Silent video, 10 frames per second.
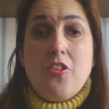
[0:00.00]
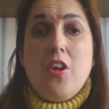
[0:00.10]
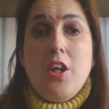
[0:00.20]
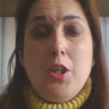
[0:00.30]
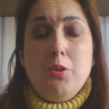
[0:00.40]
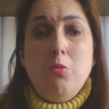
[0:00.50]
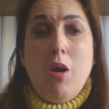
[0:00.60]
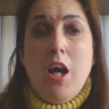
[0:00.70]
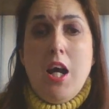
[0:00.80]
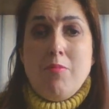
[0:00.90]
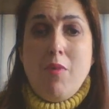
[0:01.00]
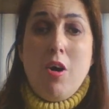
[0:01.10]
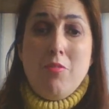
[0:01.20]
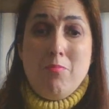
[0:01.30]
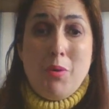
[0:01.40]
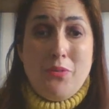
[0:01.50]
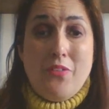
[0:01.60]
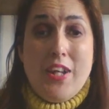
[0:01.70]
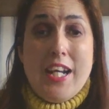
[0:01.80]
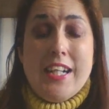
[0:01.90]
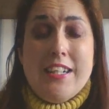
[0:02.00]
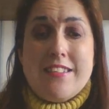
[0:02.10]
two um, on Monday.